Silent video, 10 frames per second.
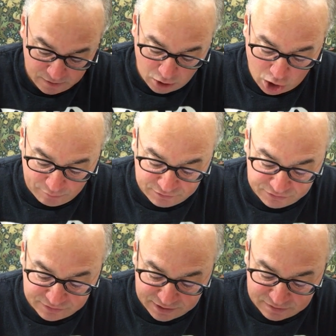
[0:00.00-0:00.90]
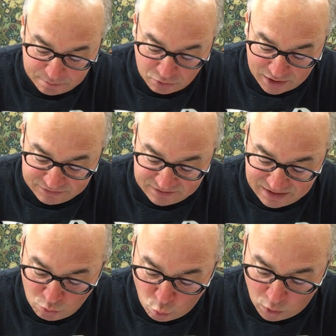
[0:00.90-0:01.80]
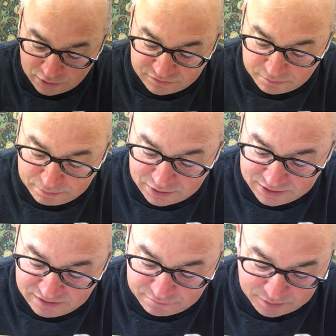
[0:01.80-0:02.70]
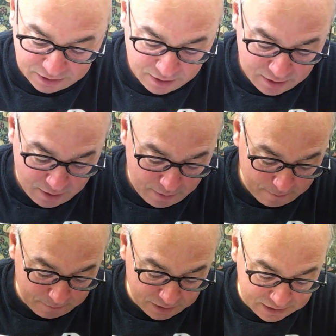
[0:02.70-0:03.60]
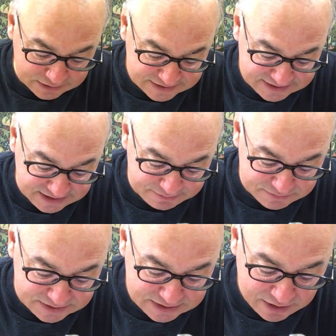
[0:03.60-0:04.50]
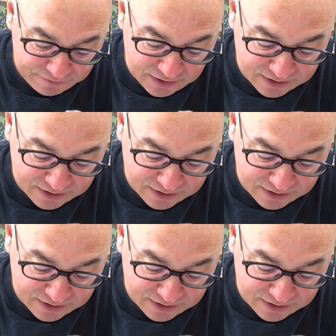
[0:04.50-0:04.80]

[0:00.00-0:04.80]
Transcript: Obviously, the press didn't want to believe me, but it seems the